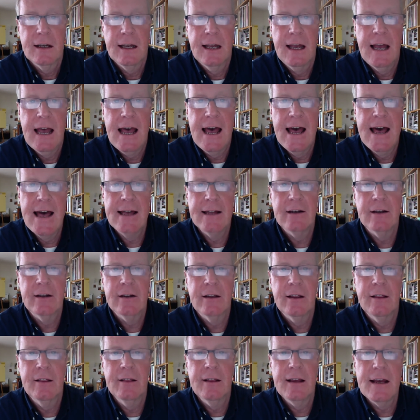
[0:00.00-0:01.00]
And
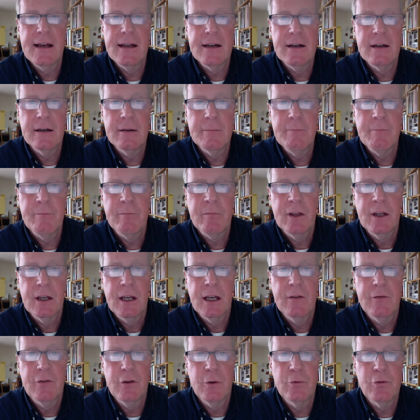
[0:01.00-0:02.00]
then,
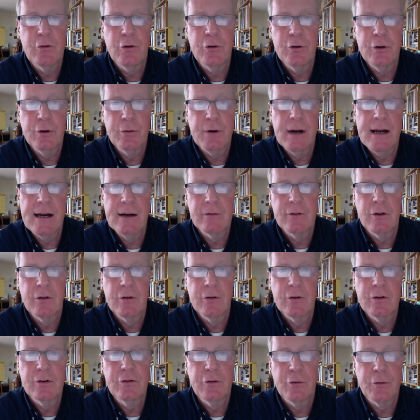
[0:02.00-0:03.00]
if you turn around and
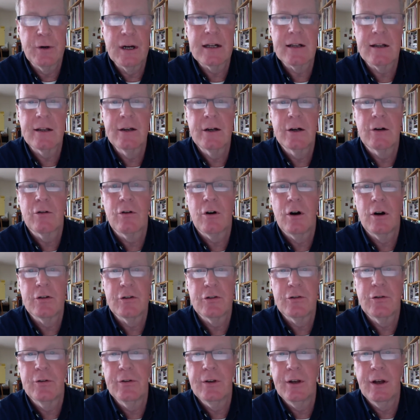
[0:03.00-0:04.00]
look directly across
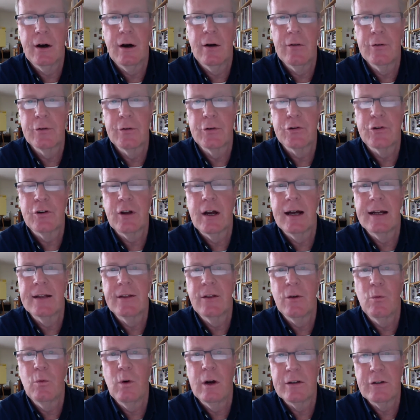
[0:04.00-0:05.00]
to the other side, the
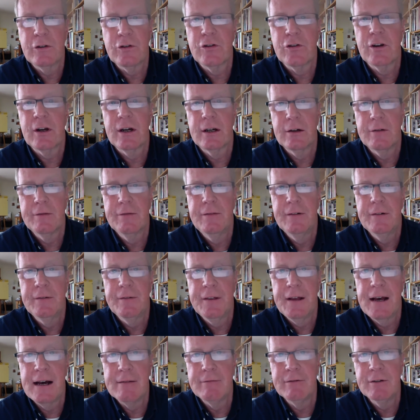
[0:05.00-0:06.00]
west side of Fifth
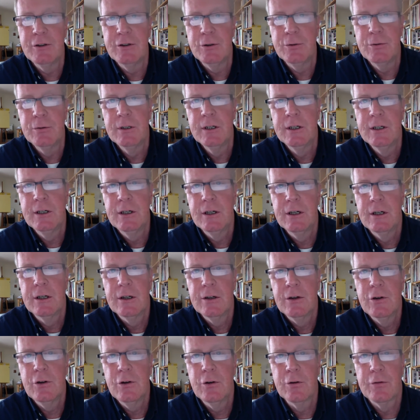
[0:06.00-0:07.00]
Avenue,
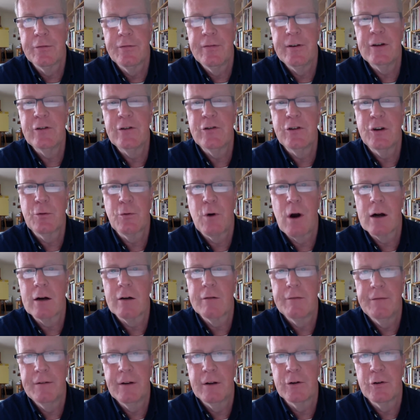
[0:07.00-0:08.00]
you're facing
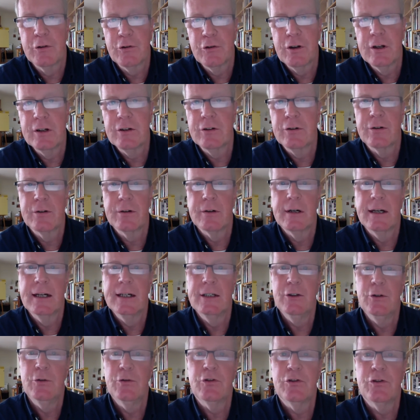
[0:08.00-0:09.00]
Rockefeller Center and
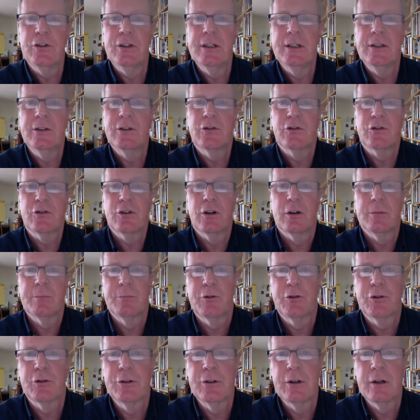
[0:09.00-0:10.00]
you see the
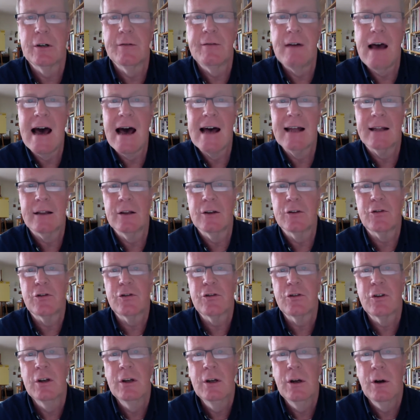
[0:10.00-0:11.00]
sculpture of
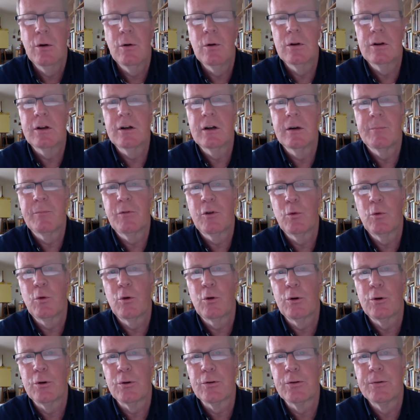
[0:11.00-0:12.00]
Atlas holding up the
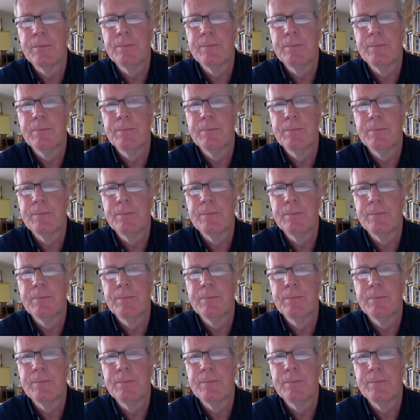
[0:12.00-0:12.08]
world.